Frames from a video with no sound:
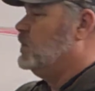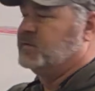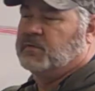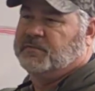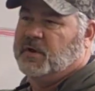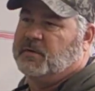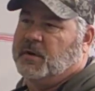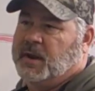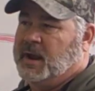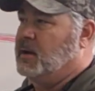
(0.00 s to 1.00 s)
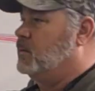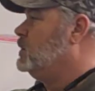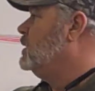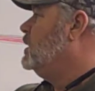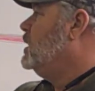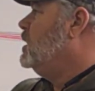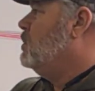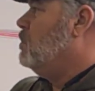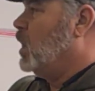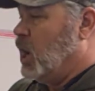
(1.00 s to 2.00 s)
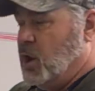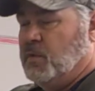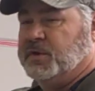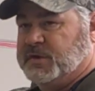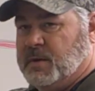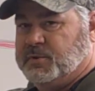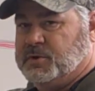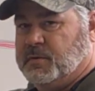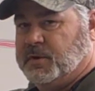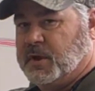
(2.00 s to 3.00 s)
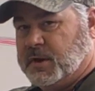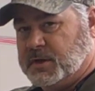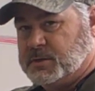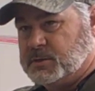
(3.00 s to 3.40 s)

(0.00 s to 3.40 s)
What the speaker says: this refrigerant down below the temperature of the conditioned